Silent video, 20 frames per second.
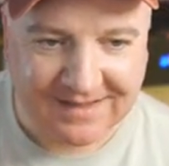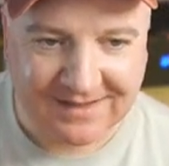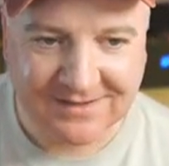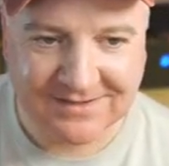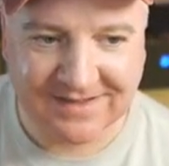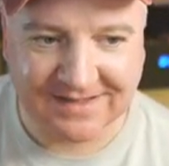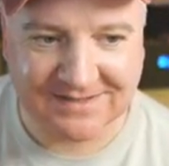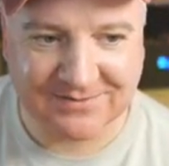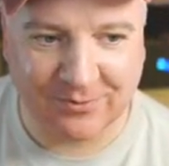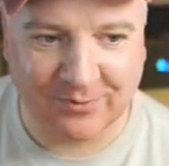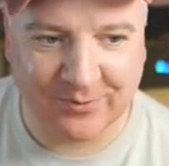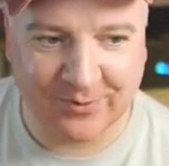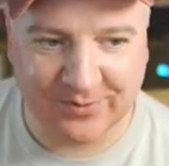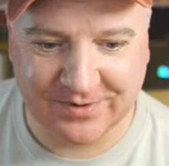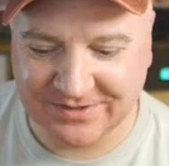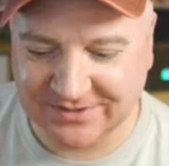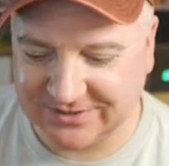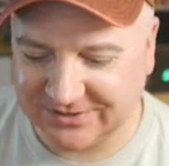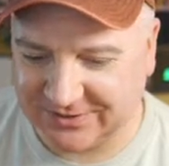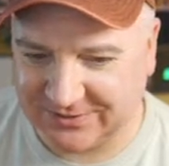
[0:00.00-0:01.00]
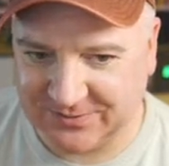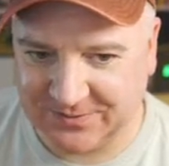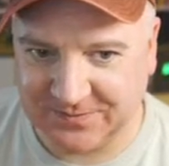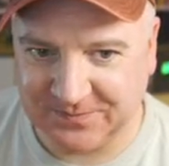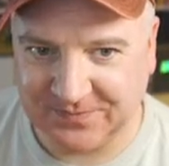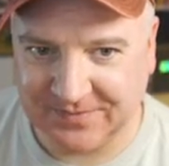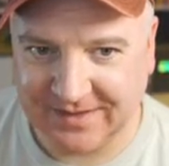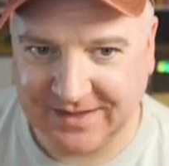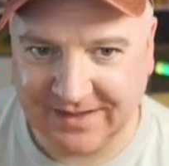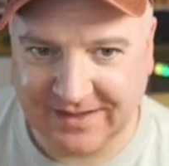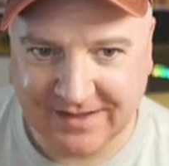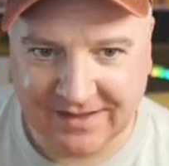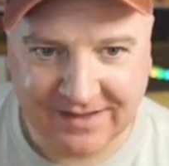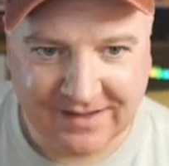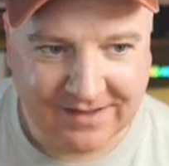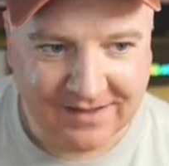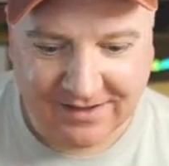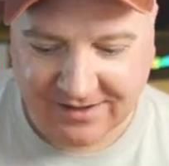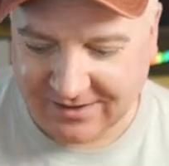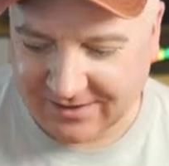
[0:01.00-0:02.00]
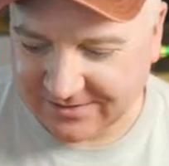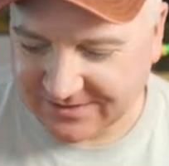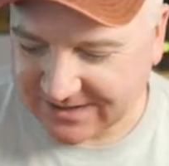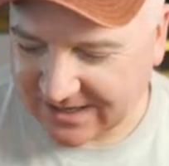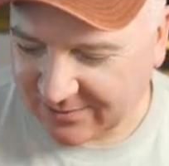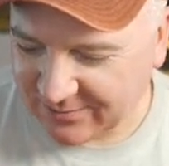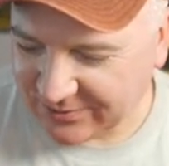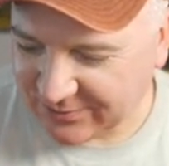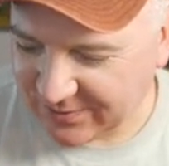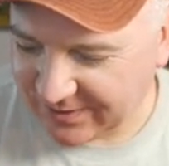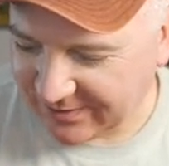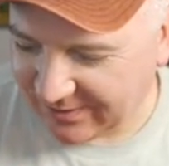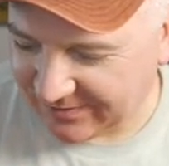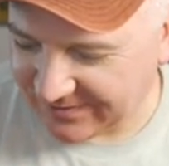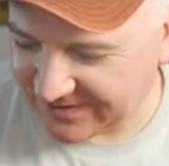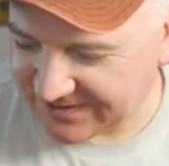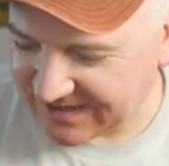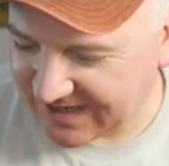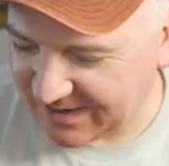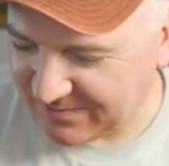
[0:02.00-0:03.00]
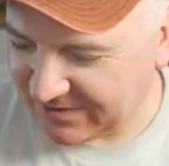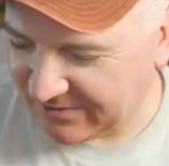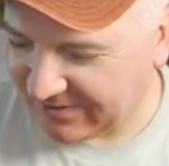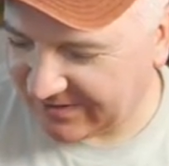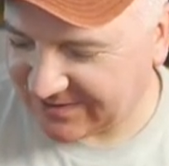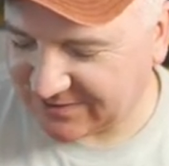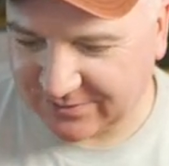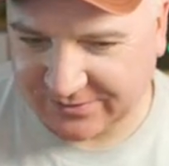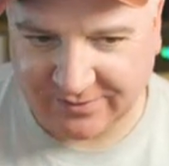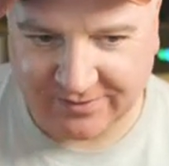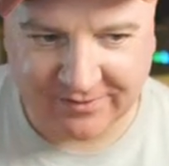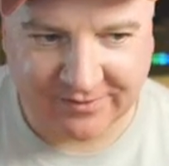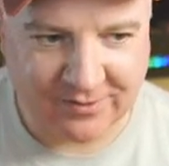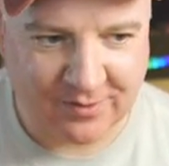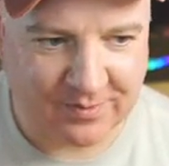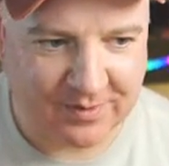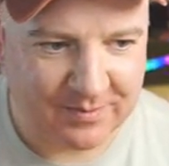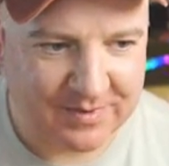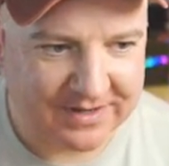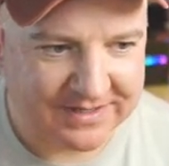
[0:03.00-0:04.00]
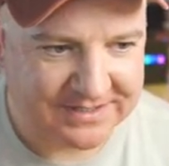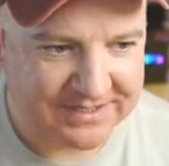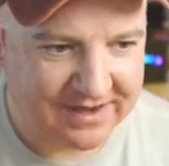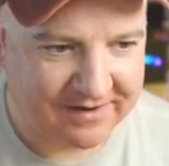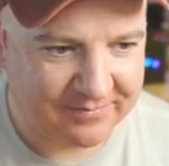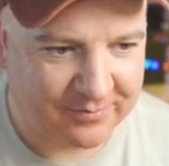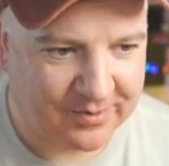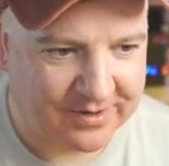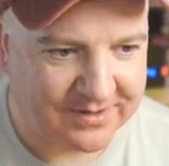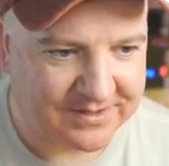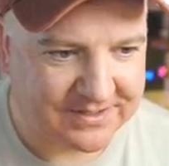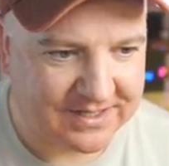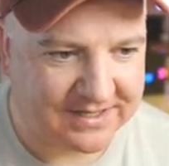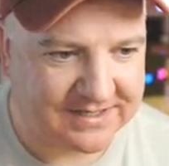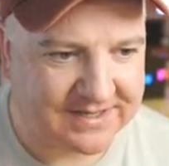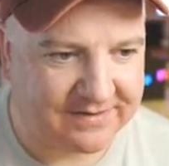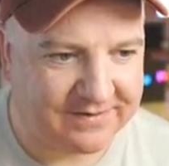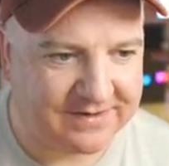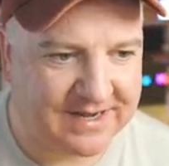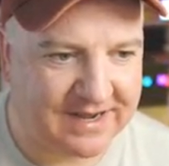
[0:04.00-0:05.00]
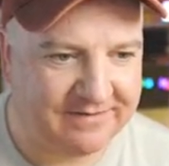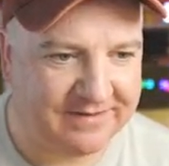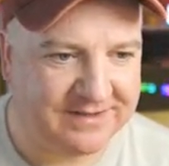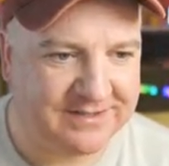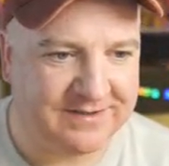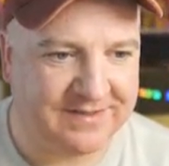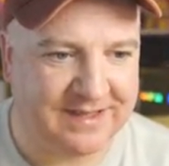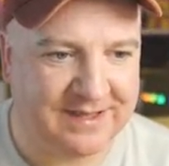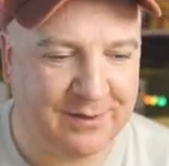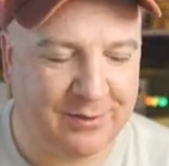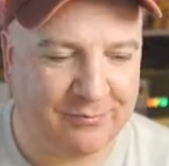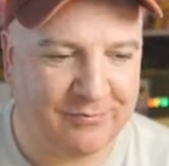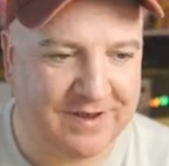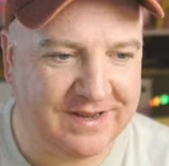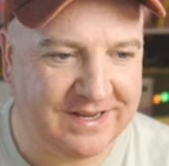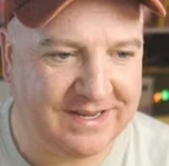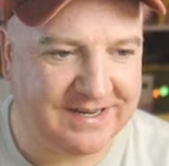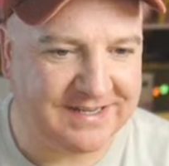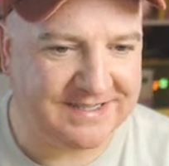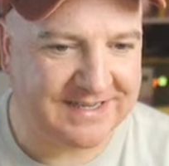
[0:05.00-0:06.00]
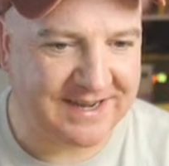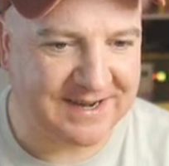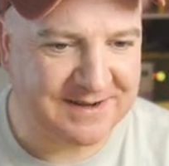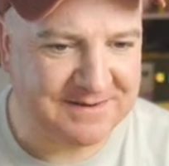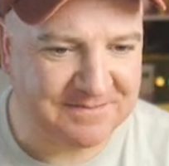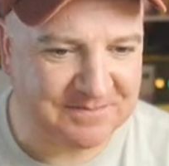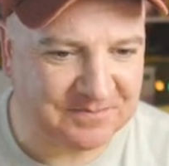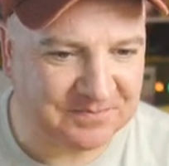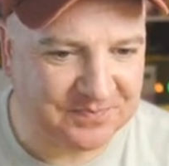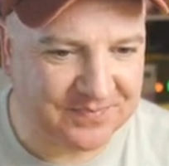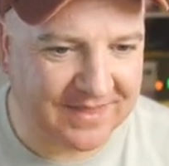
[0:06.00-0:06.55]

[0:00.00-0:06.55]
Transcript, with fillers: So that's what we're going to do. Uh, so how are we doing on time there? I've got another couple of minutes yet, haven't we? So let's have a dive into the 3D design.